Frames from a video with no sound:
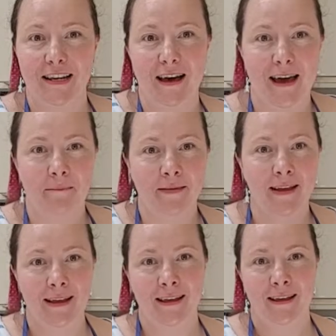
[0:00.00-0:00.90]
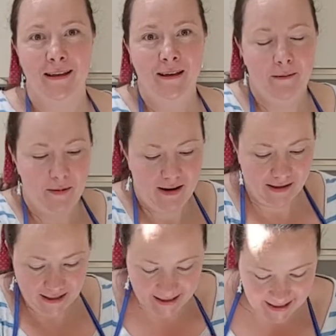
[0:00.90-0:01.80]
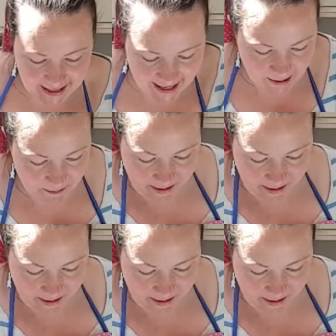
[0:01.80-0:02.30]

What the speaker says: time, but I'll just clear them